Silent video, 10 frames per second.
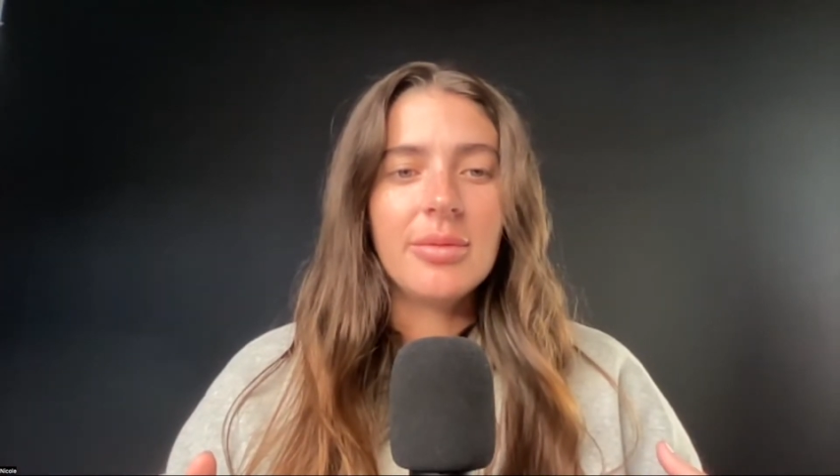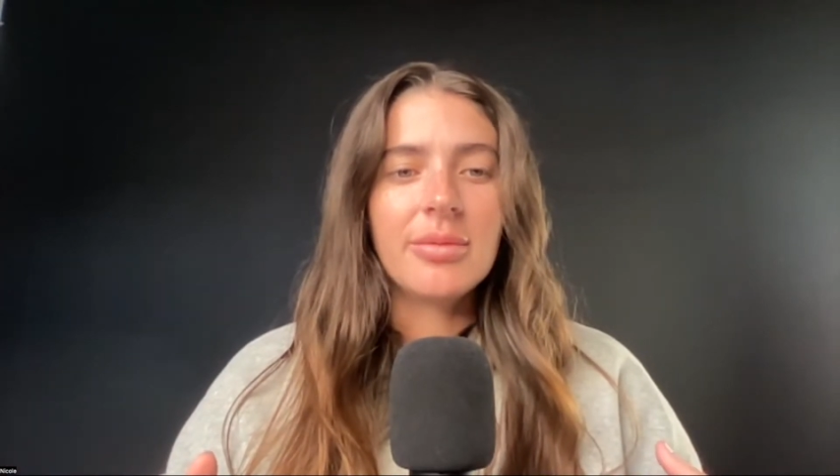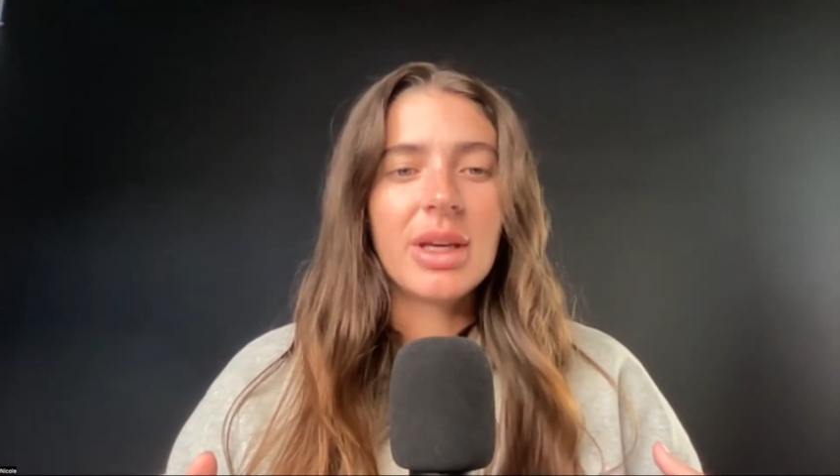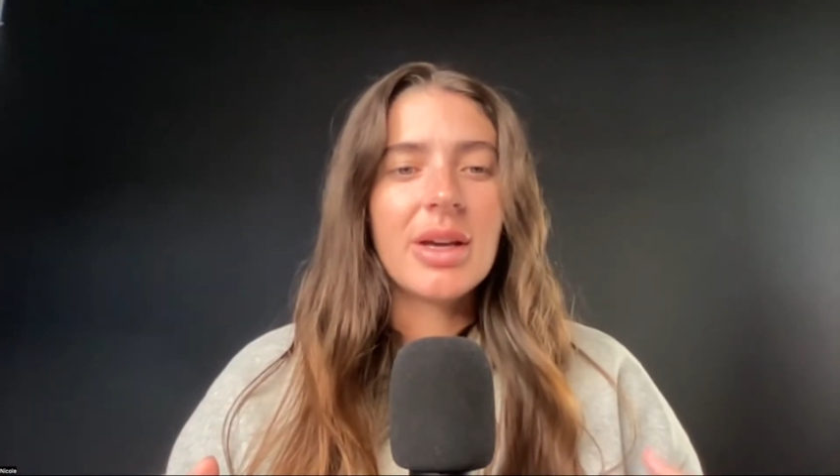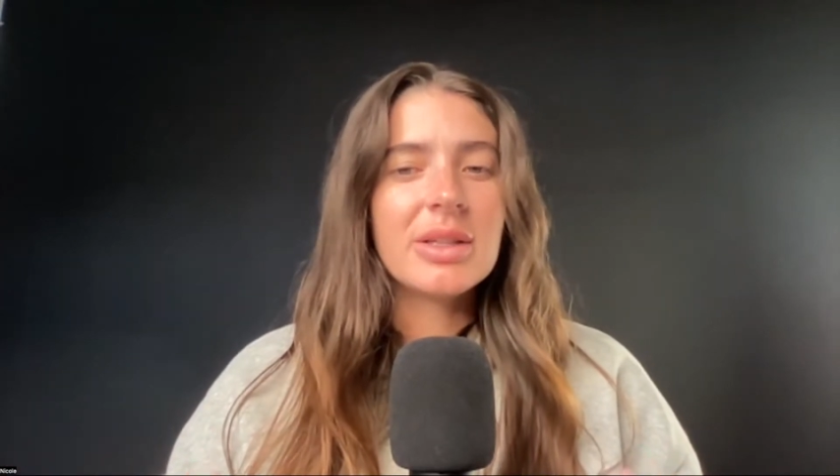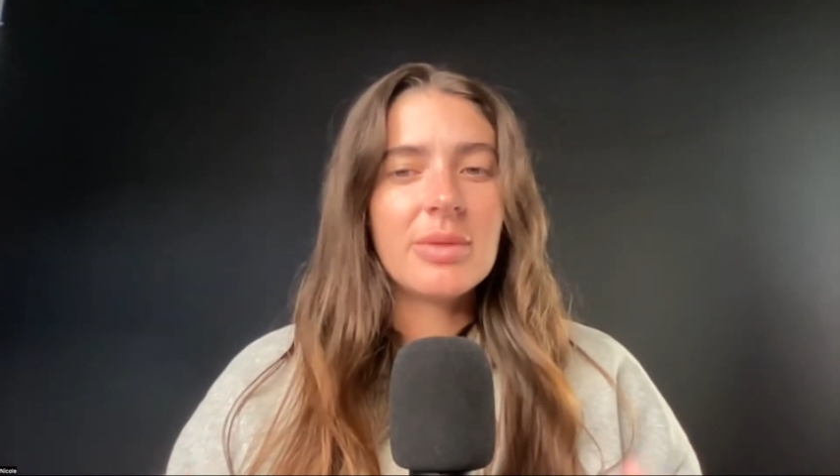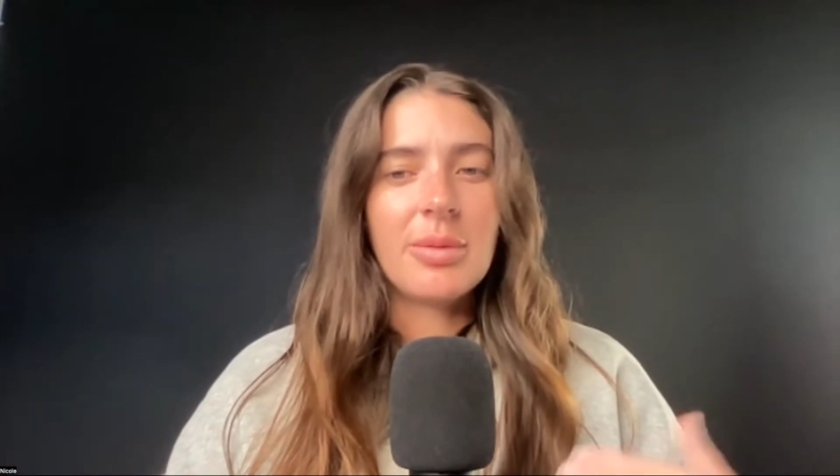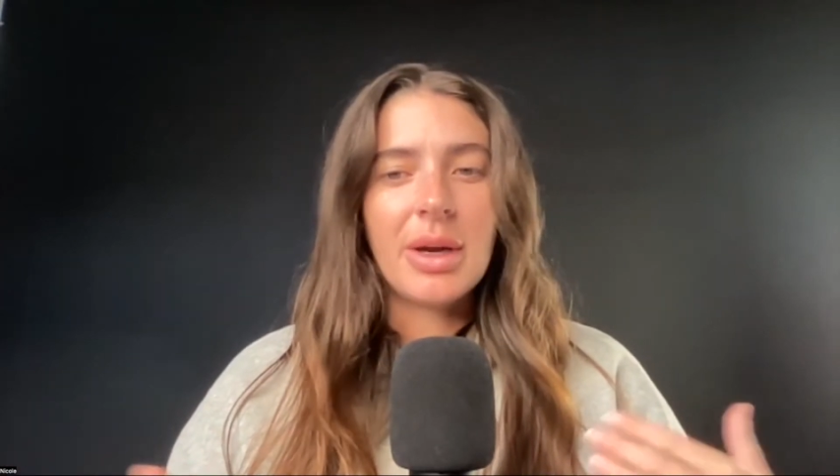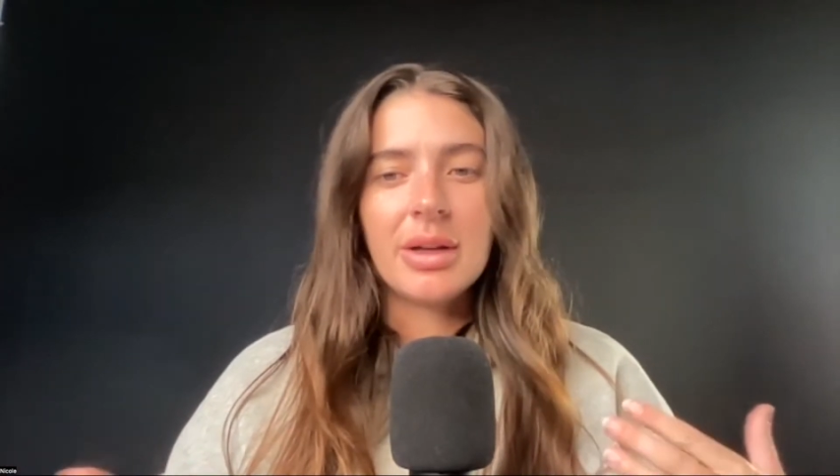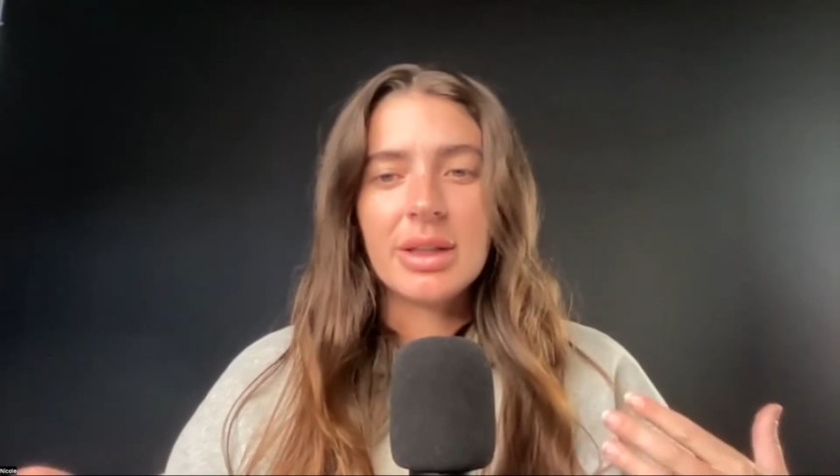because
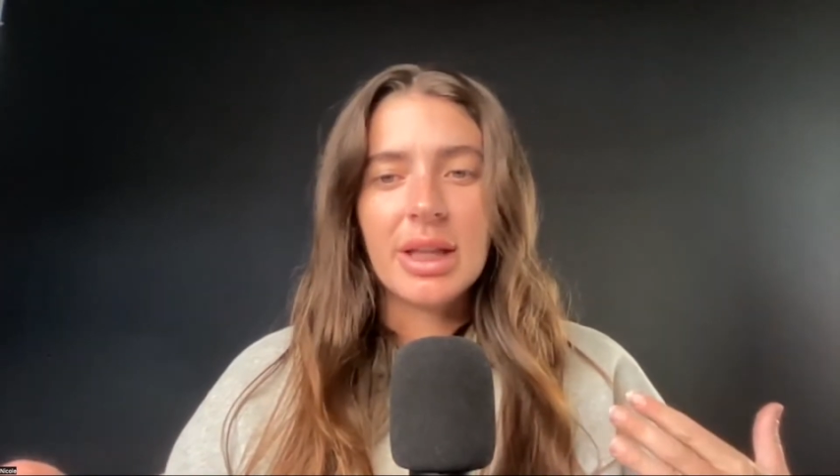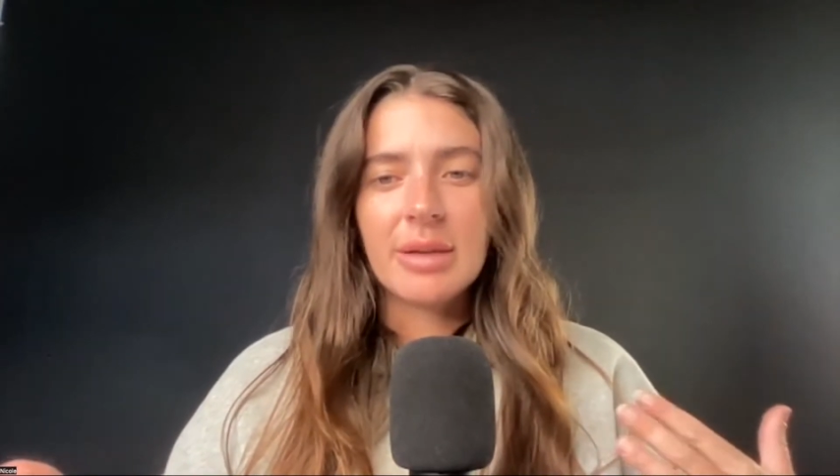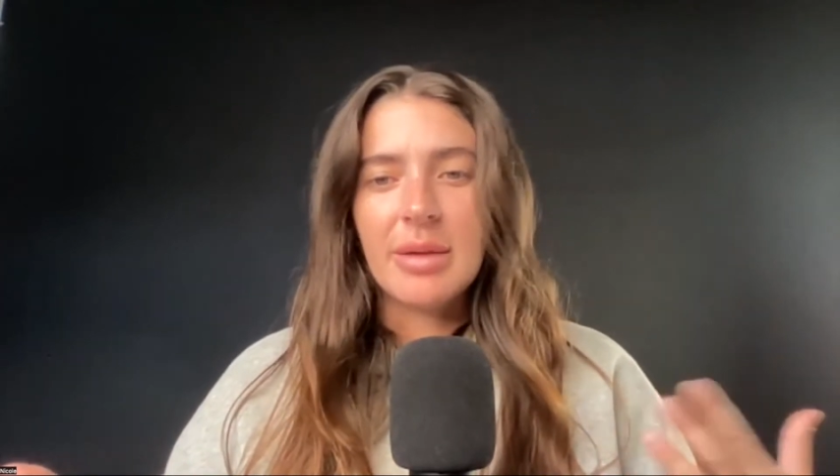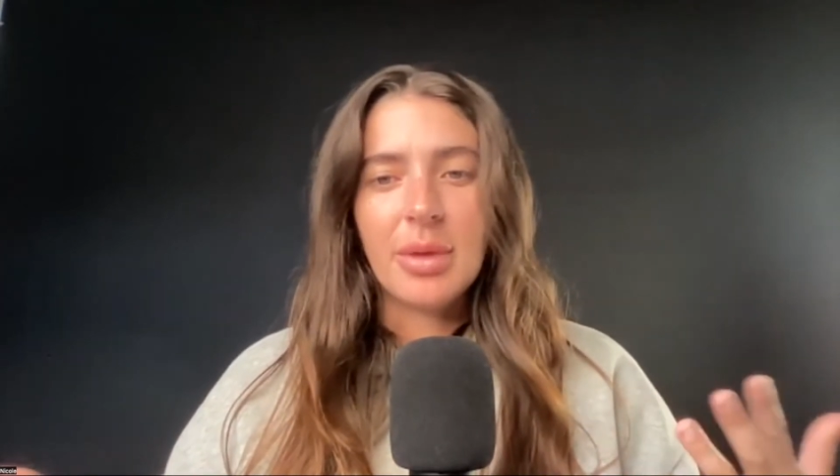apparently like my